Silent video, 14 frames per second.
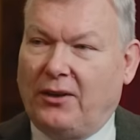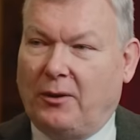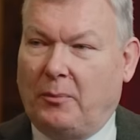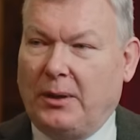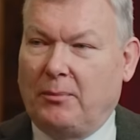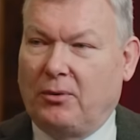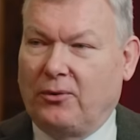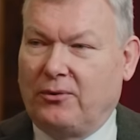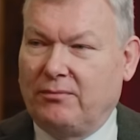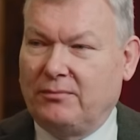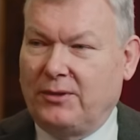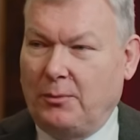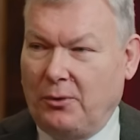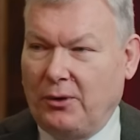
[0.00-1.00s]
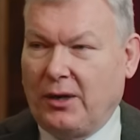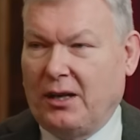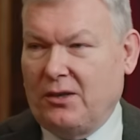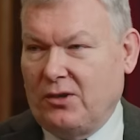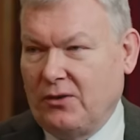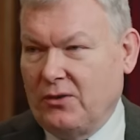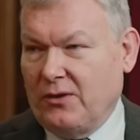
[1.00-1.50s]
other people's
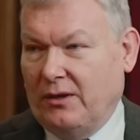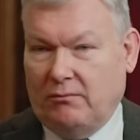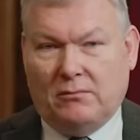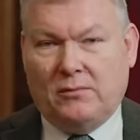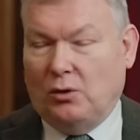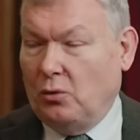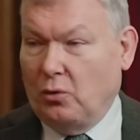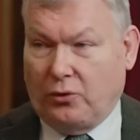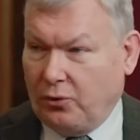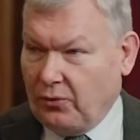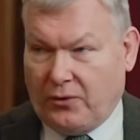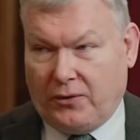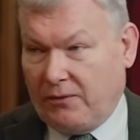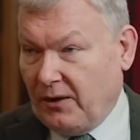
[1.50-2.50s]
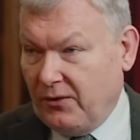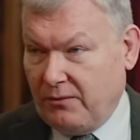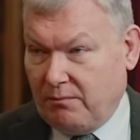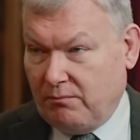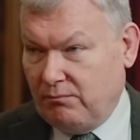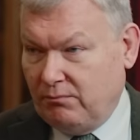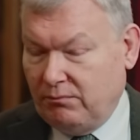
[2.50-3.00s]
communications and all sorts of
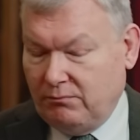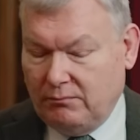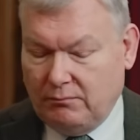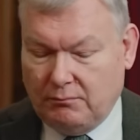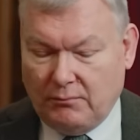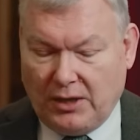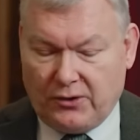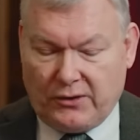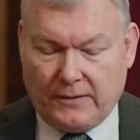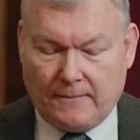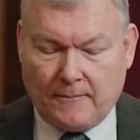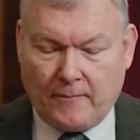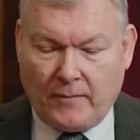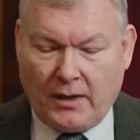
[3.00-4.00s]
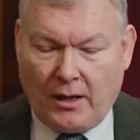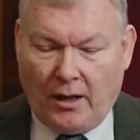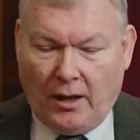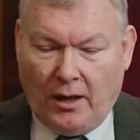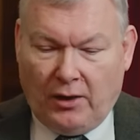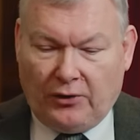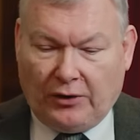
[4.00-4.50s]
defensive measures.
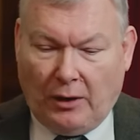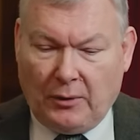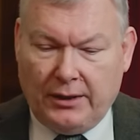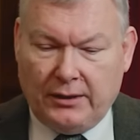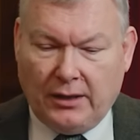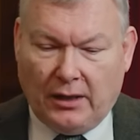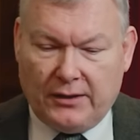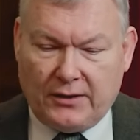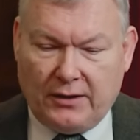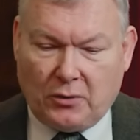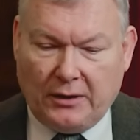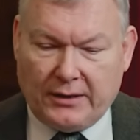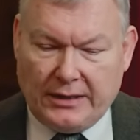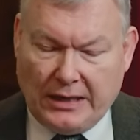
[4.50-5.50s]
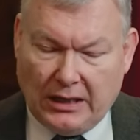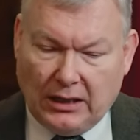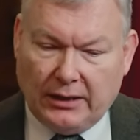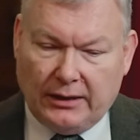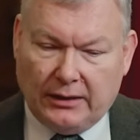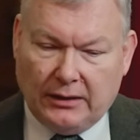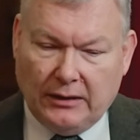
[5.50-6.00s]
So in
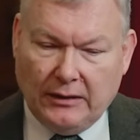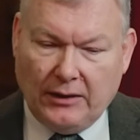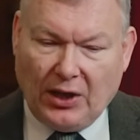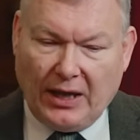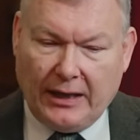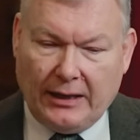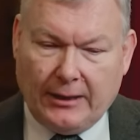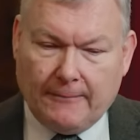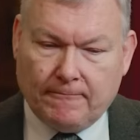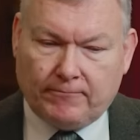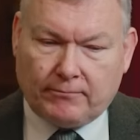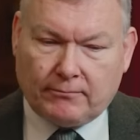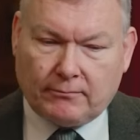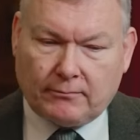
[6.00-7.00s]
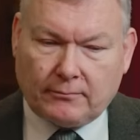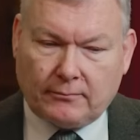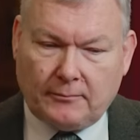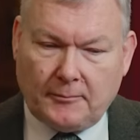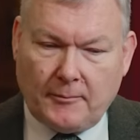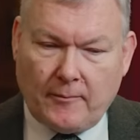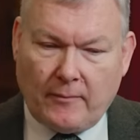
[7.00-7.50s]
1929, they
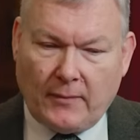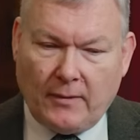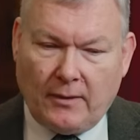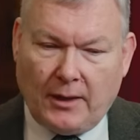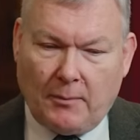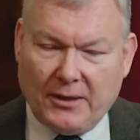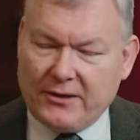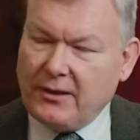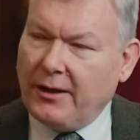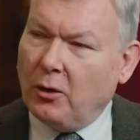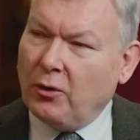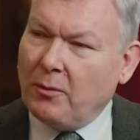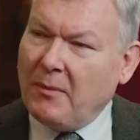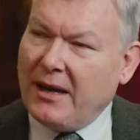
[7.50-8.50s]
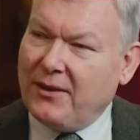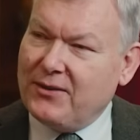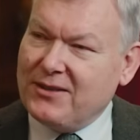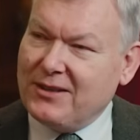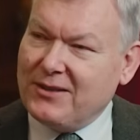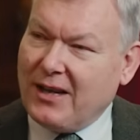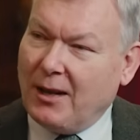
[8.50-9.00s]
basically hold a maths
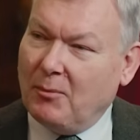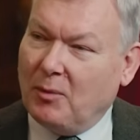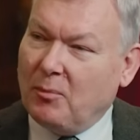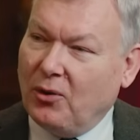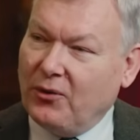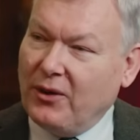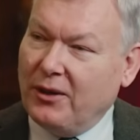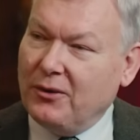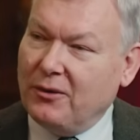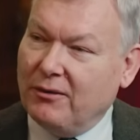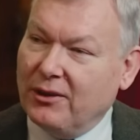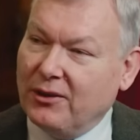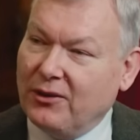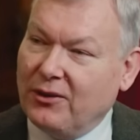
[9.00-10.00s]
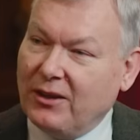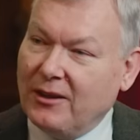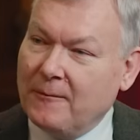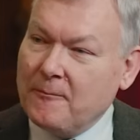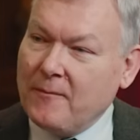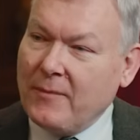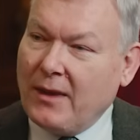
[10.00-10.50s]
exam at Poznan University
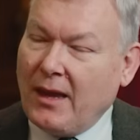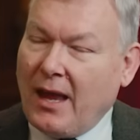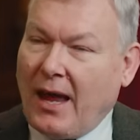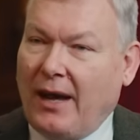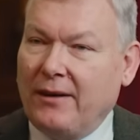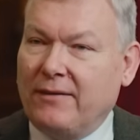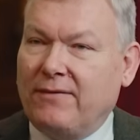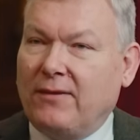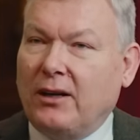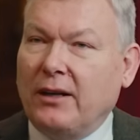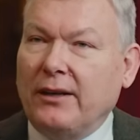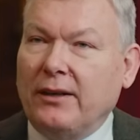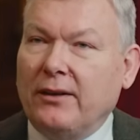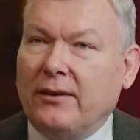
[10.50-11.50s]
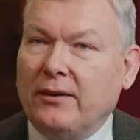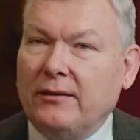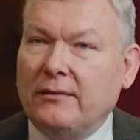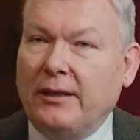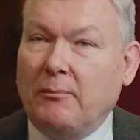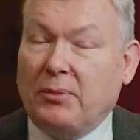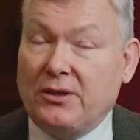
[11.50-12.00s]
and find,
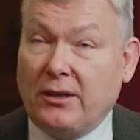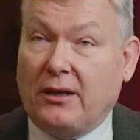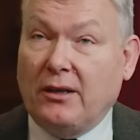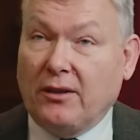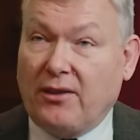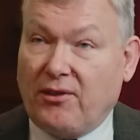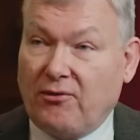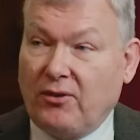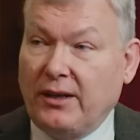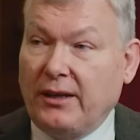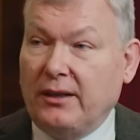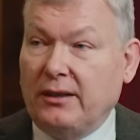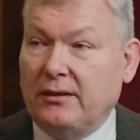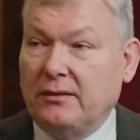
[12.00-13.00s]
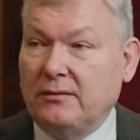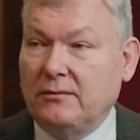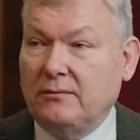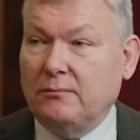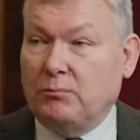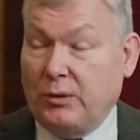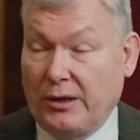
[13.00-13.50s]
in particular, 3
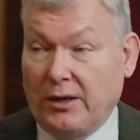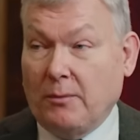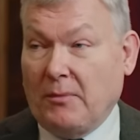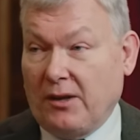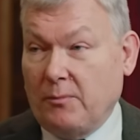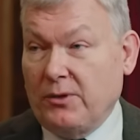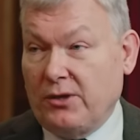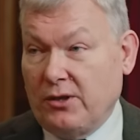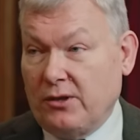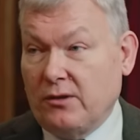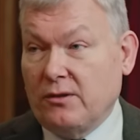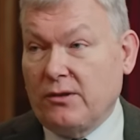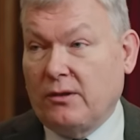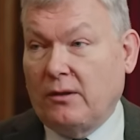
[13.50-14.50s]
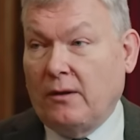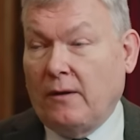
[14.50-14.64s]
brilliant mathematicians.